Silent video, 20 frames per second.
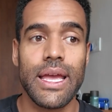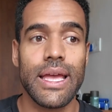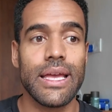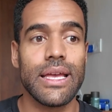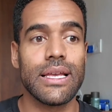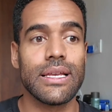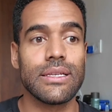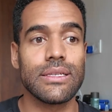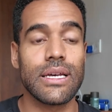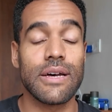
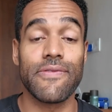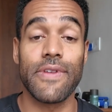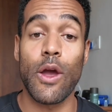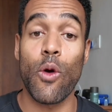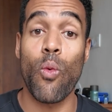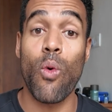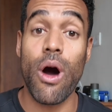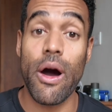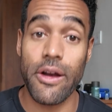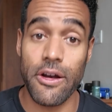is of a
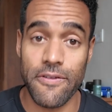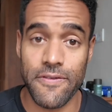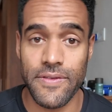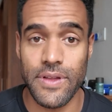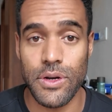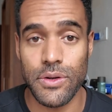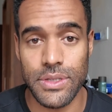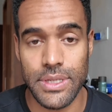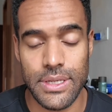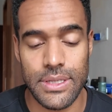water
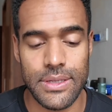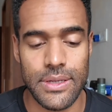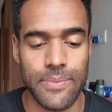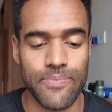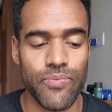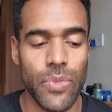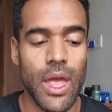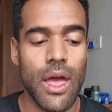flow system.